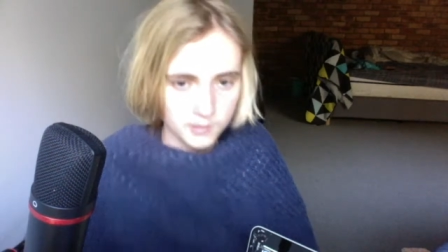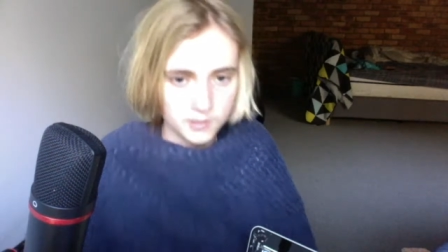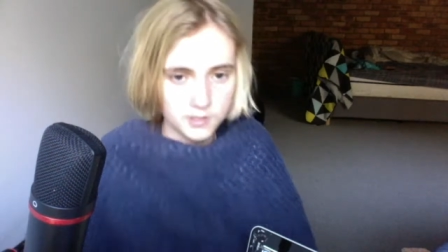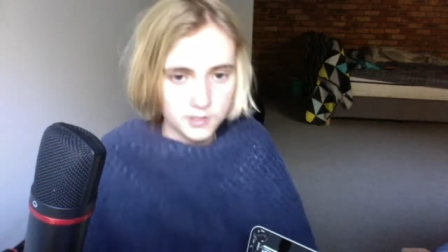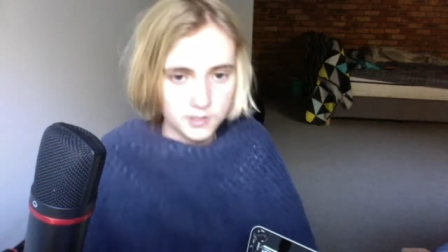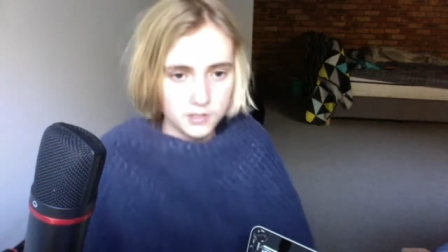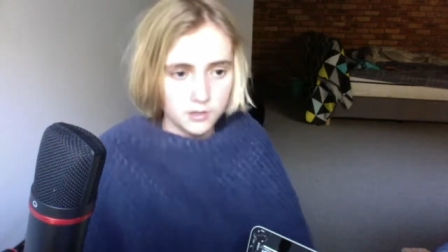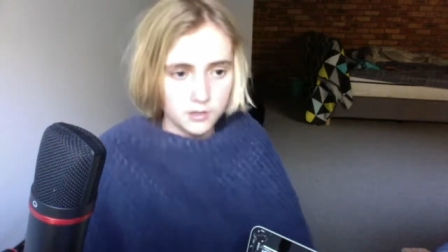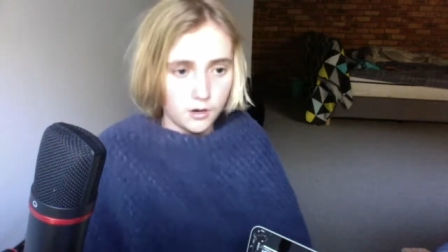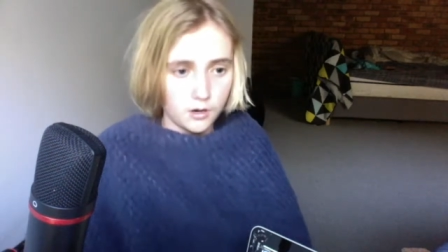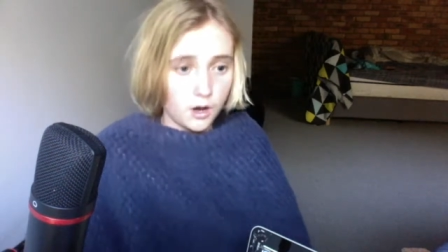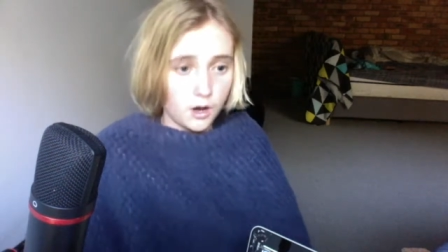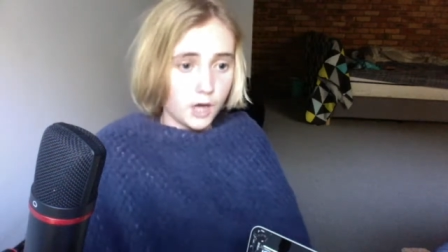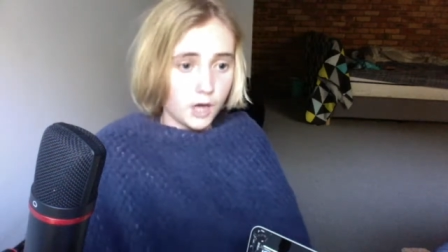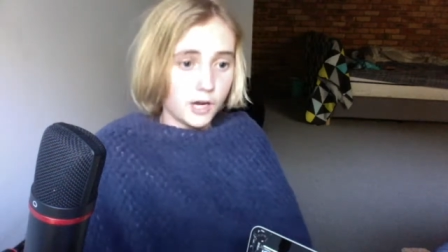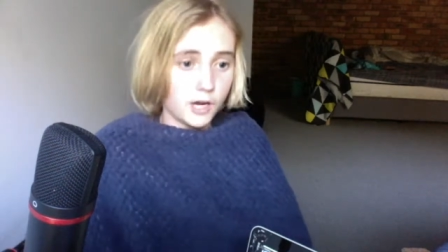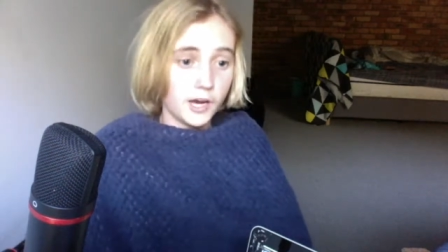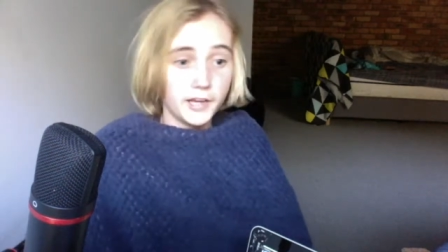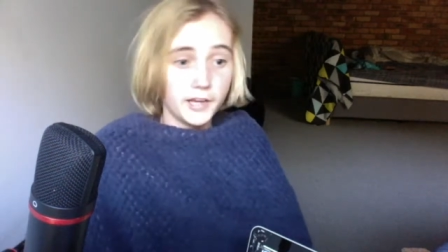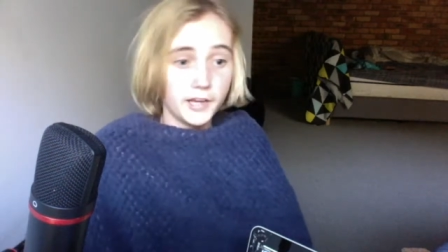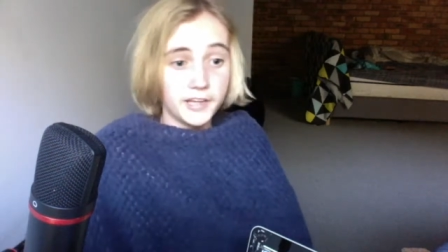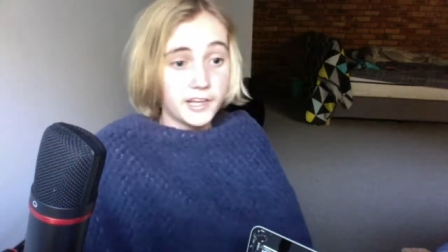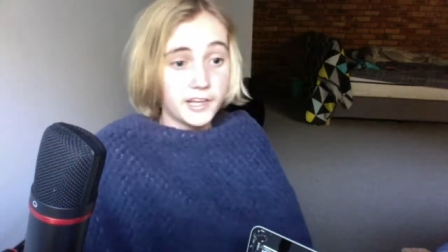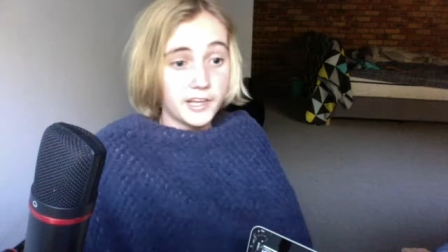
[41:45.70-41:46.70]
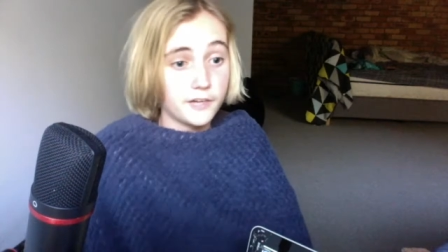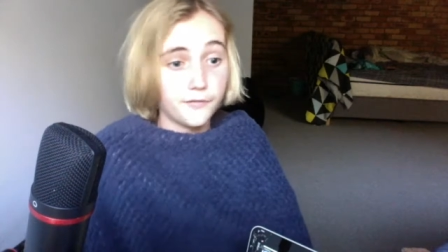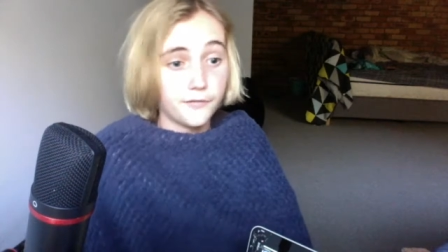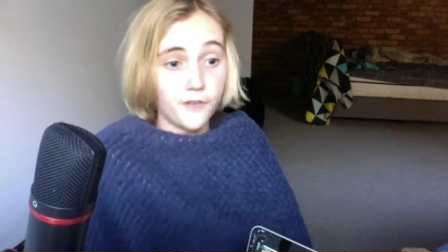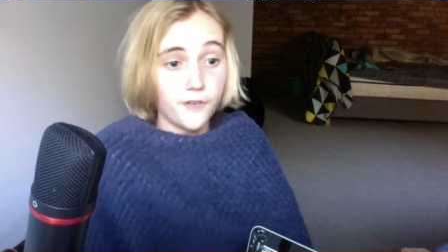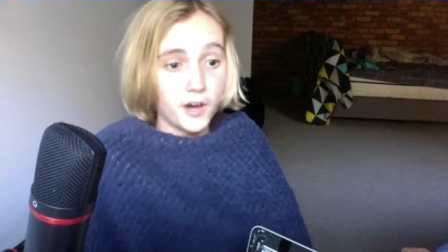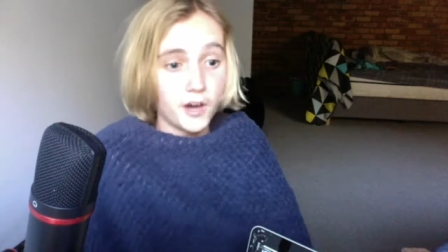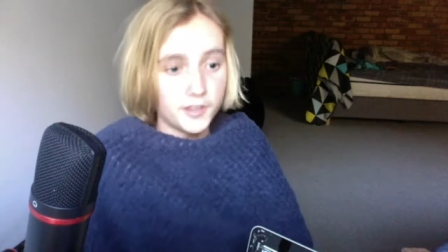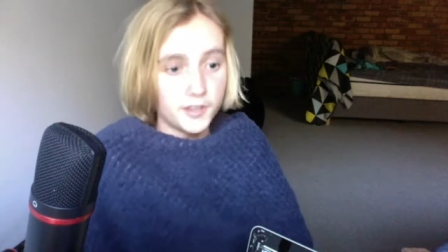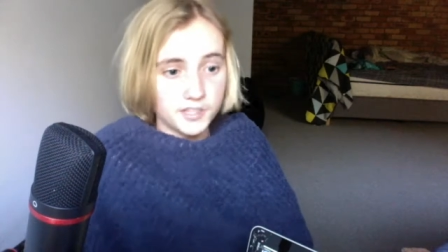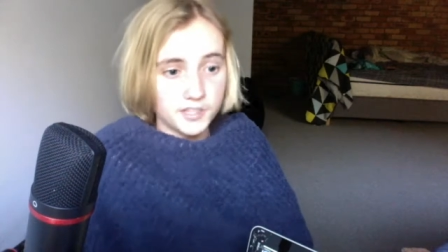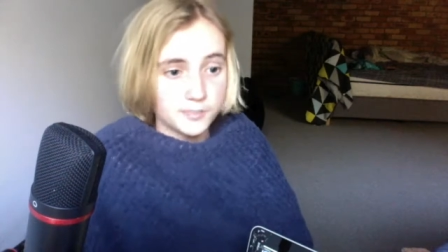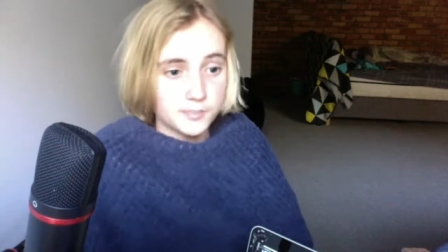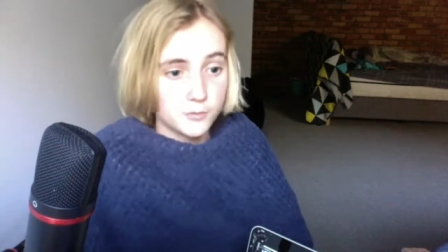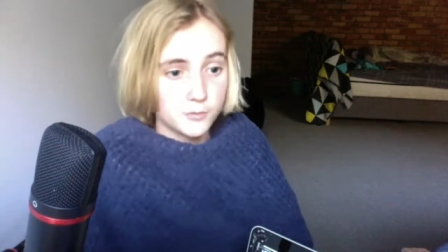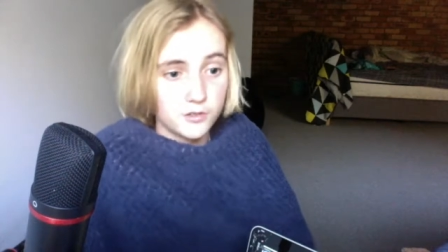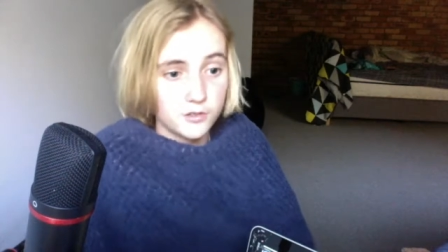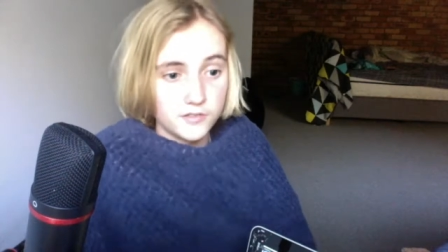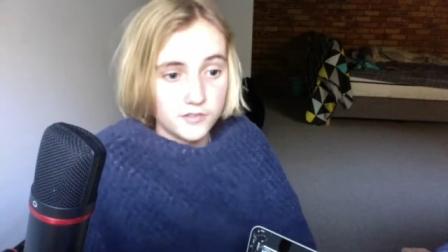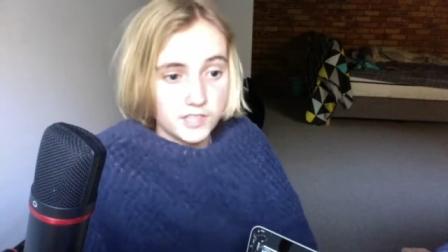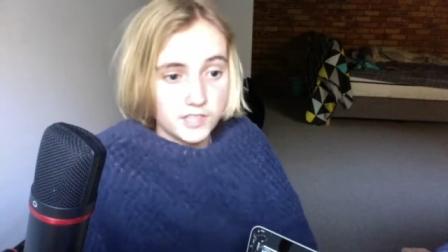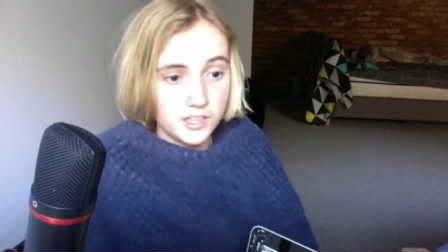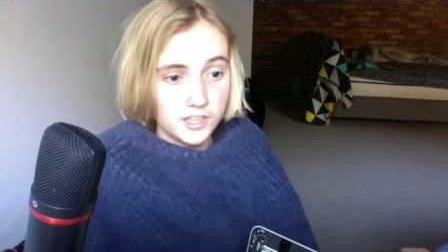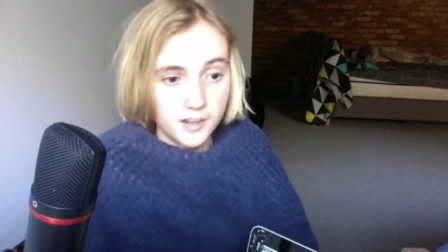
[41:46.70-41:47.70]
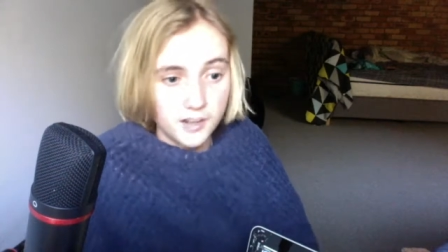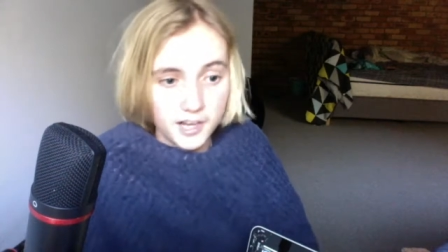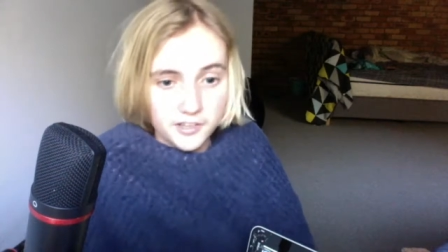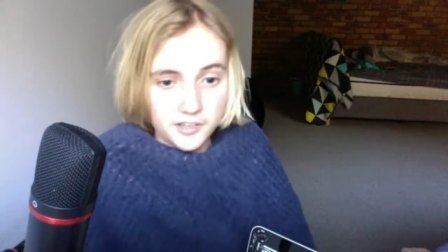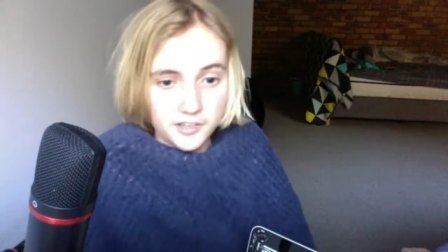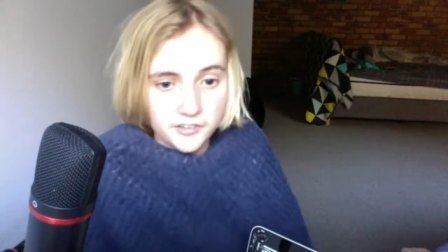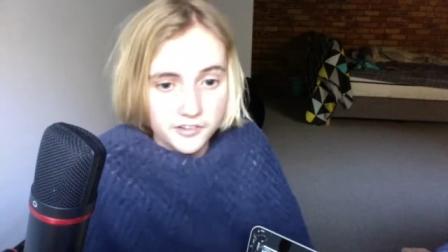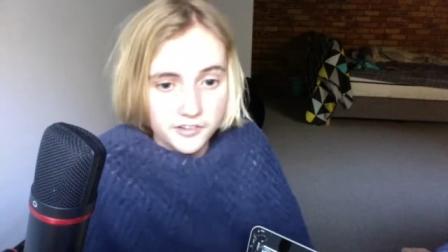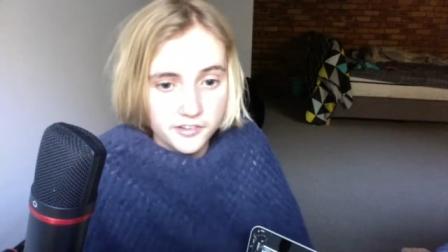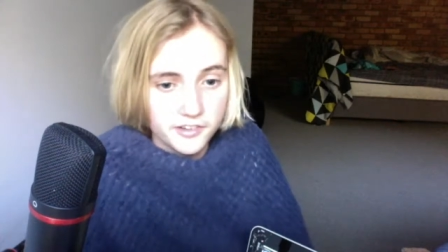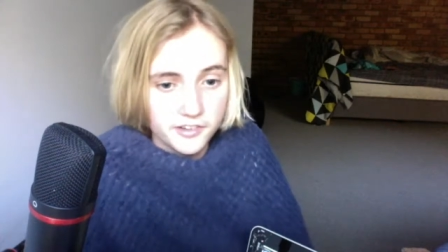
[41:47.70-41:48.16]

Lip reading: Oh, I need to find this movie, guys.